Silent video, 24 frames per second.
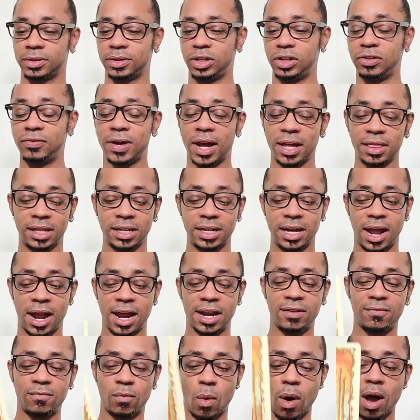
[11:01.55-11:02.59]
You've got the
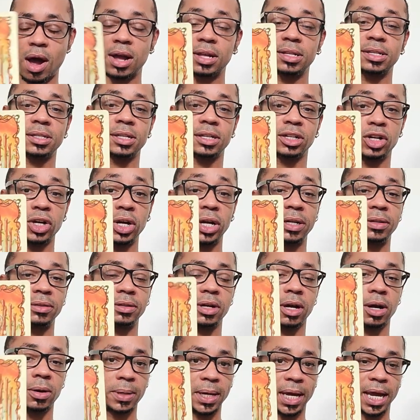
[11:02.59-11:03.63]
9 of Wands. Good.
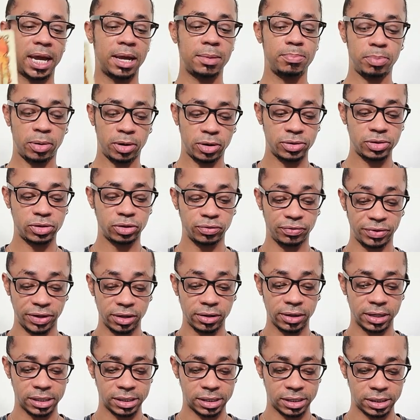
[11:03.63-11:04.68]
Okay.
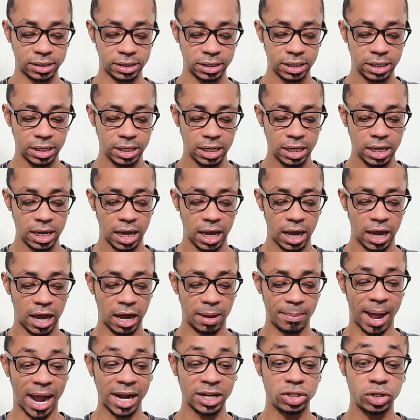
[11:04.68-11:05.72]
Perseverance.
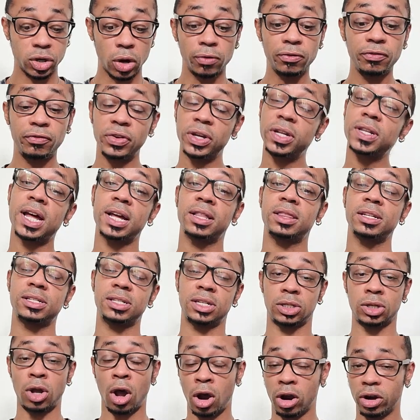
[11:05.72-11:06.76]
I don't feel like this
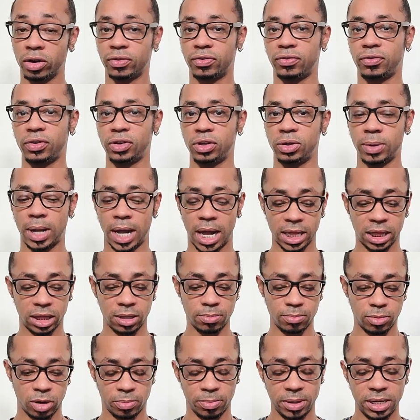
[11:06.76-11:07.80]
is hard for you at the
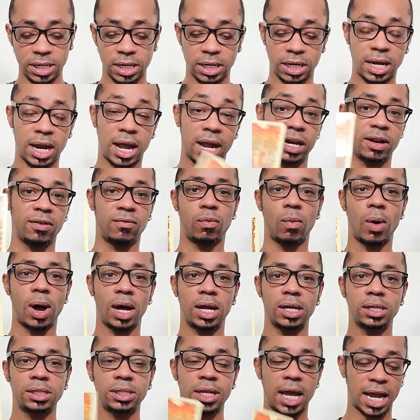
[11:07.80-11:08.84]
moment, 9 of
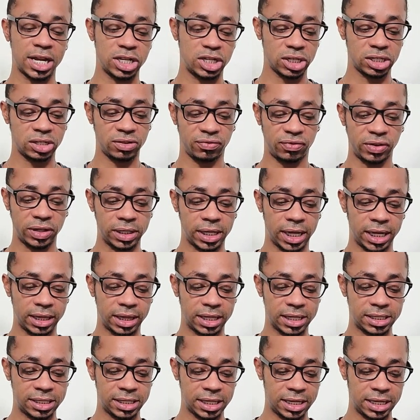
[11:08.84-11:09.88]
Wands. I just feel like
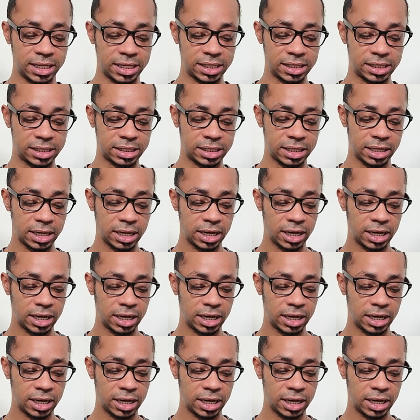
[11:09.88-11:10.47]
this is...